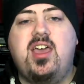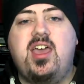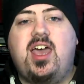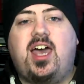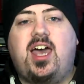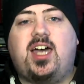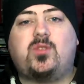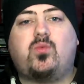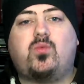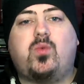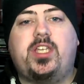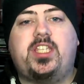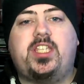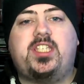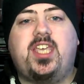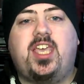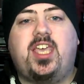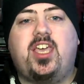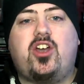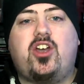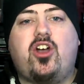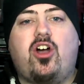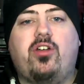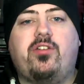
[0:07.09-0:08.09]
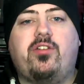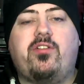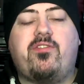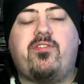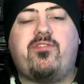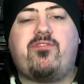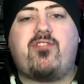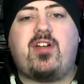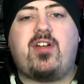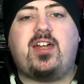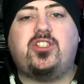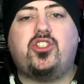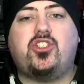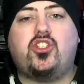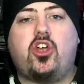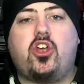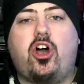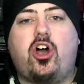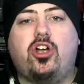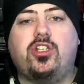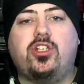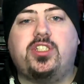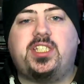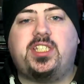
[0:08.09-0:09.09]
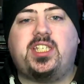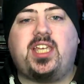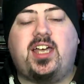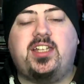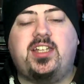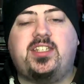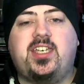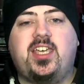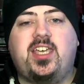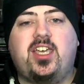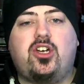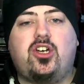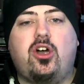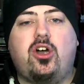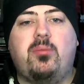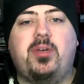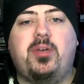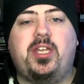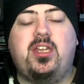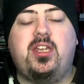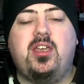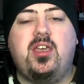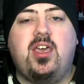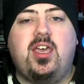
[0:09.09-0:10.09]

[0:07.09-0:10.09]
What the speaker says: as we take on France on Saturday coming.